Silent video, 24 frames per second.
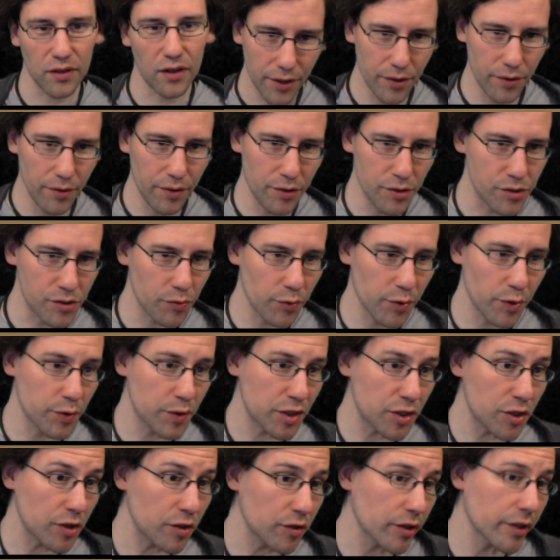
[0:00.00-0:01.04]
You, you,
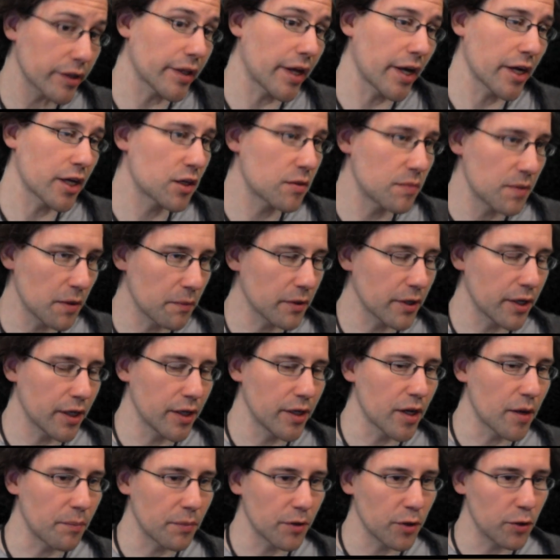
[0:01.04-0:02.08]
you'd certainly like to be able to
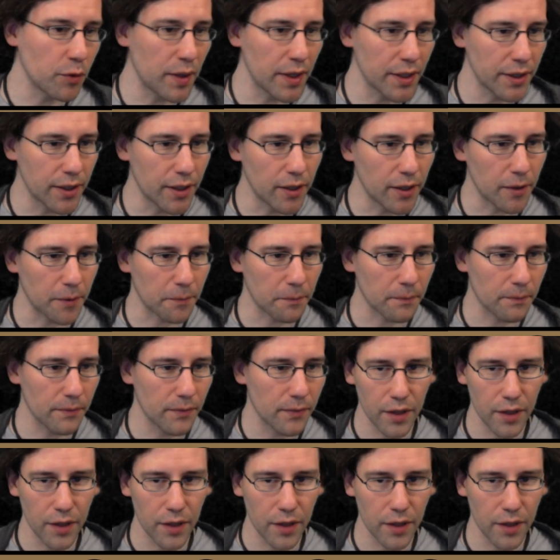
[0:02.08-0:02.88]
end up blue-white there.